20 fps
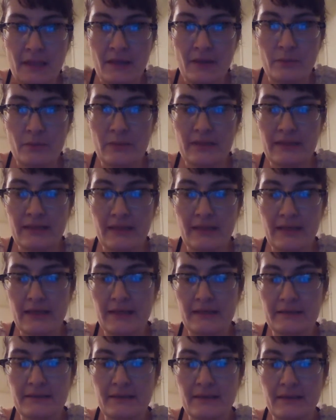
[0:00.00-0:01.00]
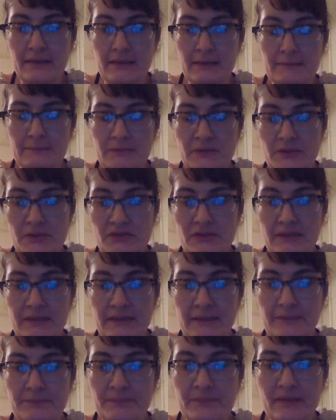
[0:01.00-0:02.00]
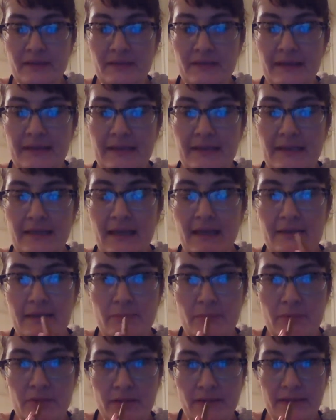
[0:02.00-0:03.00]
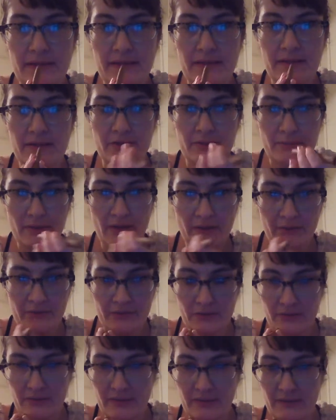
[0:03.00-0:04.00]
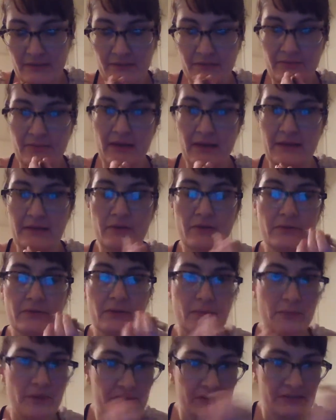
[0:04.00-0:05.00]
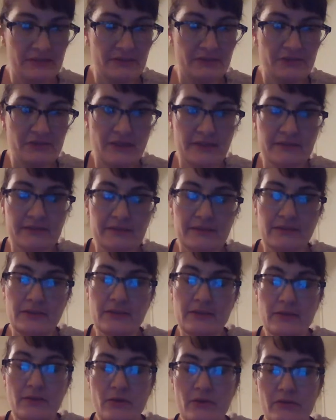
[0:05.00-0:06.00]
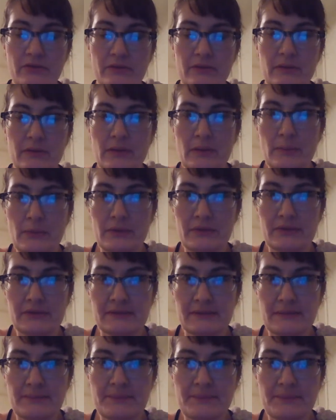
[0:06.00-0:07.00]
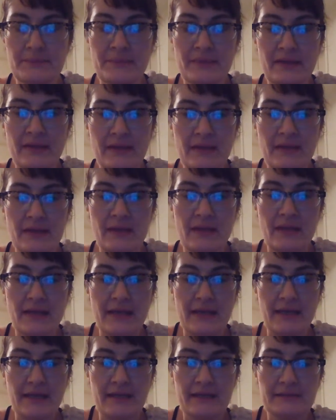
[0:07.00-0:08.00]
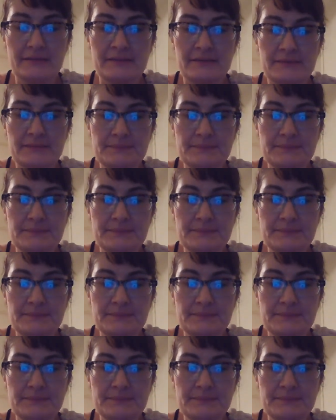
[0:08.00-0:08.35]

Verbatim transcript: we can um, usually light it and then put the lit in their mouth and you can fan it over a person or jettison it over a person. And